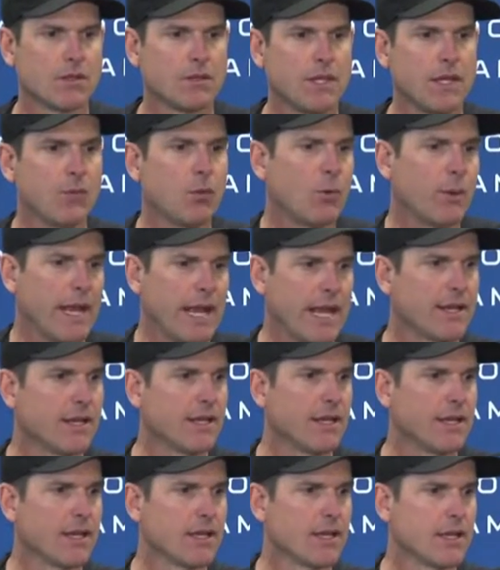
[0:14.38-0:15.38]
did what we had
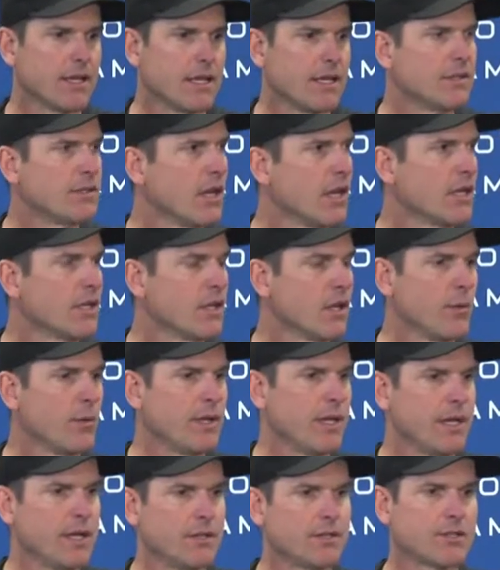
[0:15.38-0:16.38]
to get done. You know,
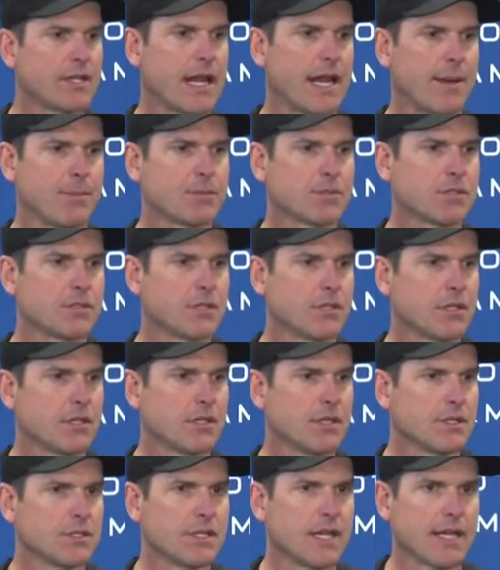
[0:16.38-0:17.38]
we needed stops
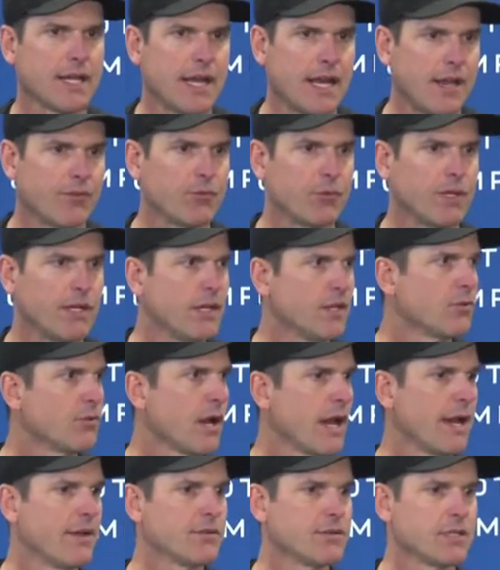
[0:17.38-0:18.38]
in the second half. We needed
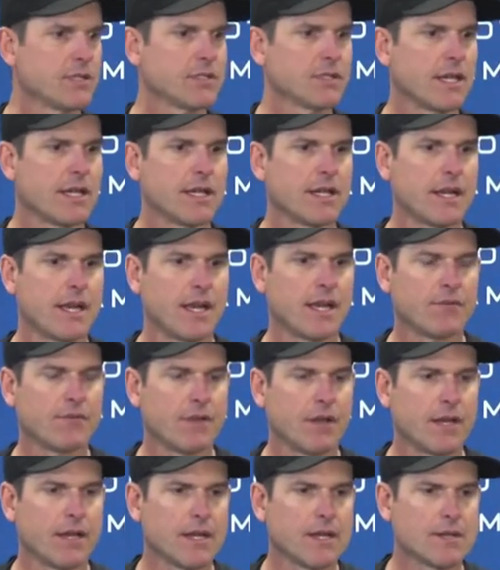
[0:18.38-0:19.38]
drives in the second half.
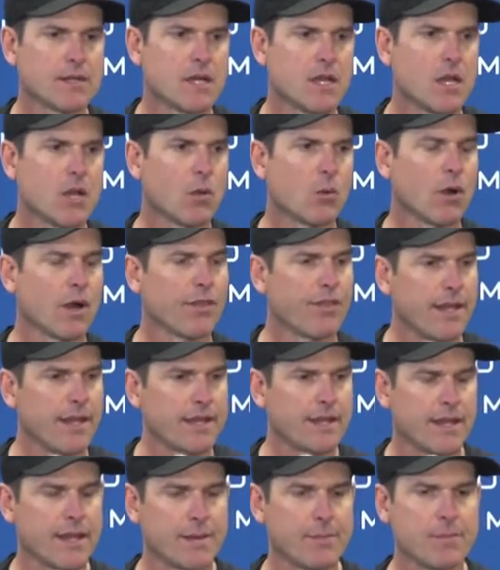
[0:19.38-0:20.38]
Uh, want to
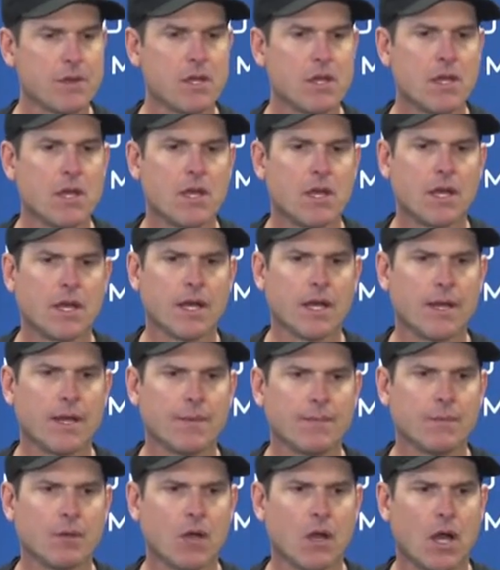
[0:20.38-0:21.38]
thank them.
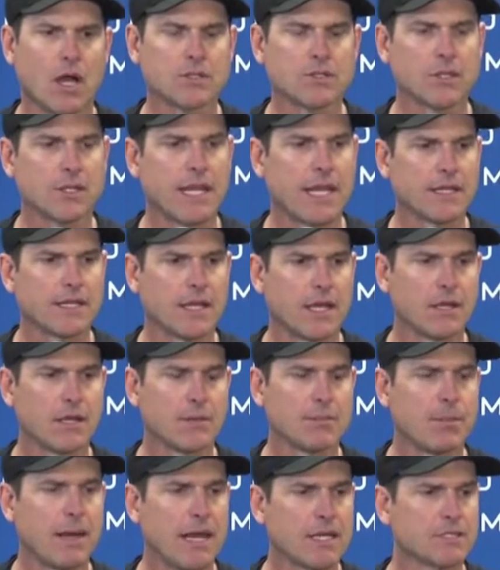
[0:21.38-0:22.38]
Uh, also, I can't tell,
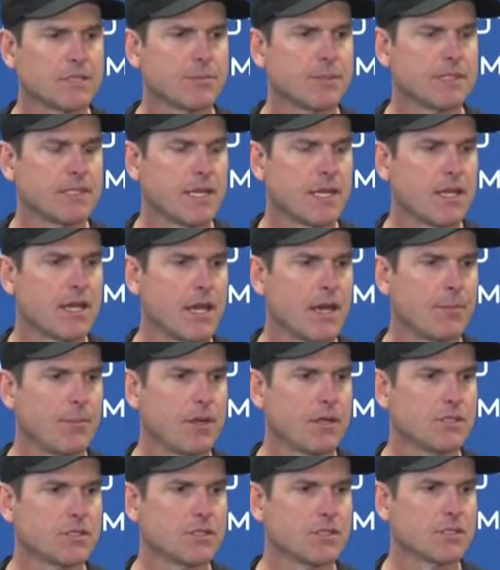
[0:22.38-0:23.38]
possibly tell you how
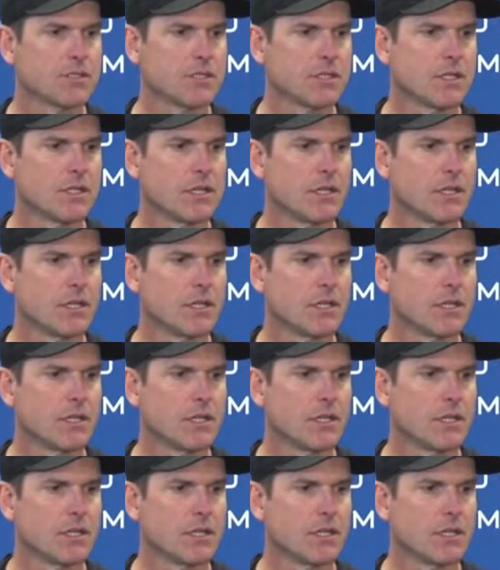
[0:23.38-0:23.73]
much